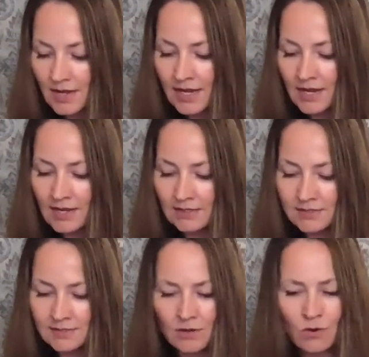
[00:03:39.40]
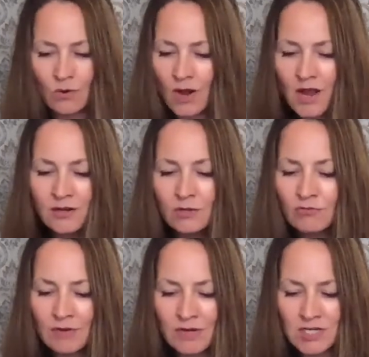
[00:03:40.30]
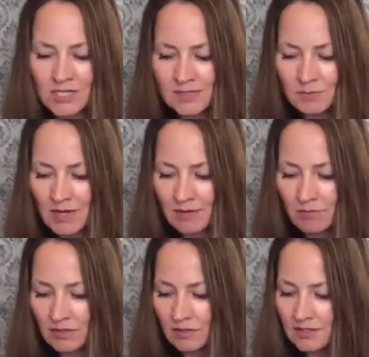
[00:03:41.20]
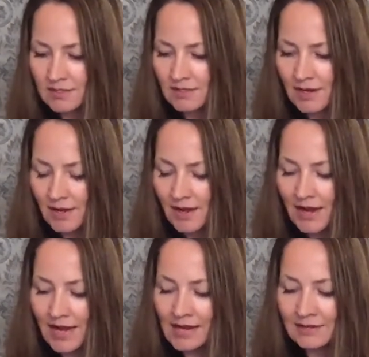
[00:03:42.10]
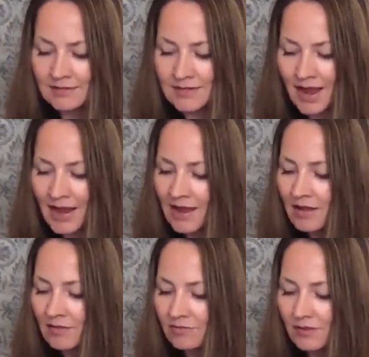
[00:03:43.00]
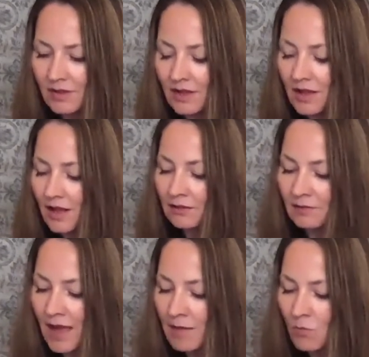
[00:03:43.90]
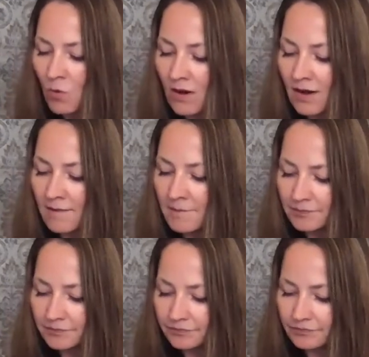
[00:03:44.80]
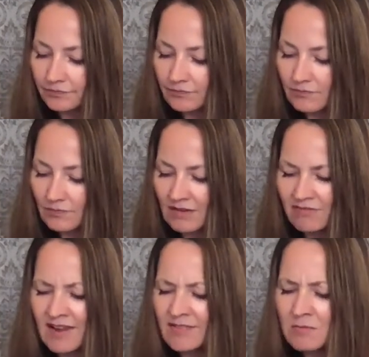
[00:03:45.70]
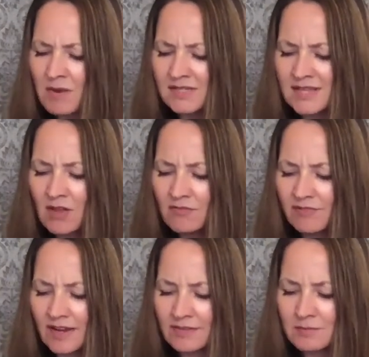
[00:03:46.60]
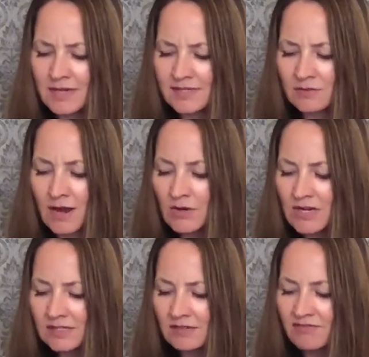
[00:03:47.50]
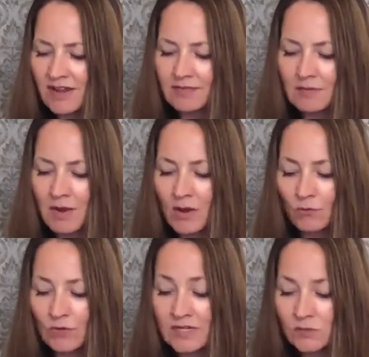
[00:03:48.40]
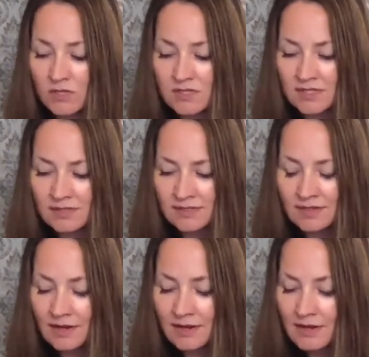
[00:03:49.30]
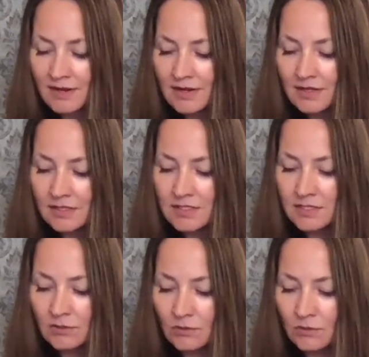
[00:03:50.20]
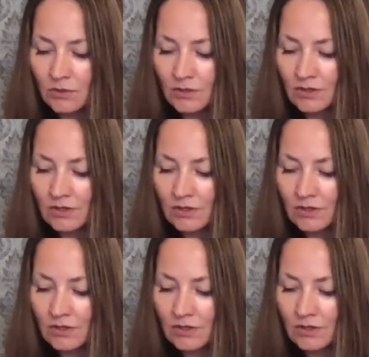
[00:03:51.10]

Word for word: And so a new foundation is being built. And I have a lot more faith in myself, faith in my surroundings, and faith in my own resources to